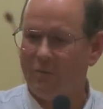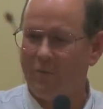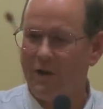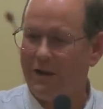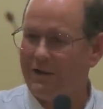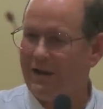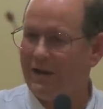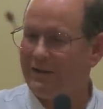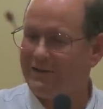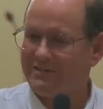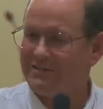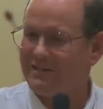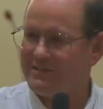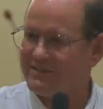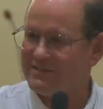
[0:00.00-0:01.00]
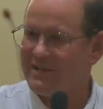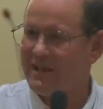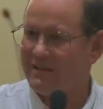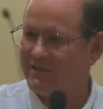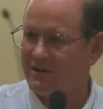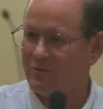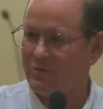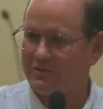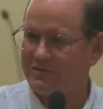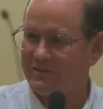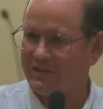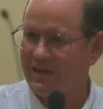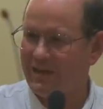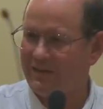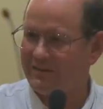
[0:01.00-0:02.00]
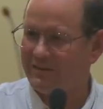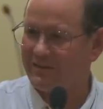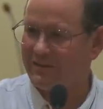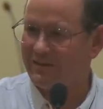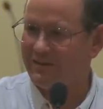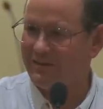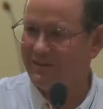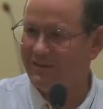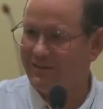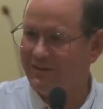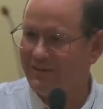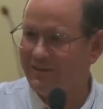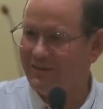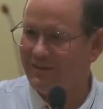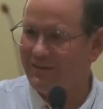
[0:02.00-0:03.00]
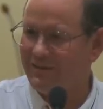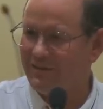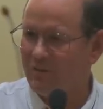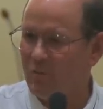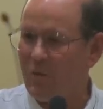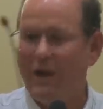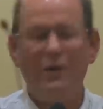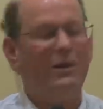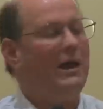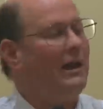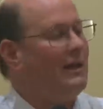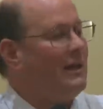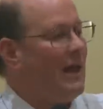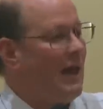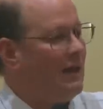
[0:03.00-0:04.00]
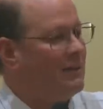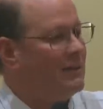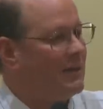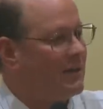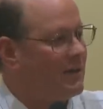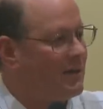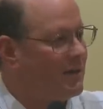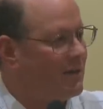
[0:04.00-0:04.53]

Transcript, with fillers: Why not? Isn't it sad that it wasn't a Catholic? Why not a Catholic?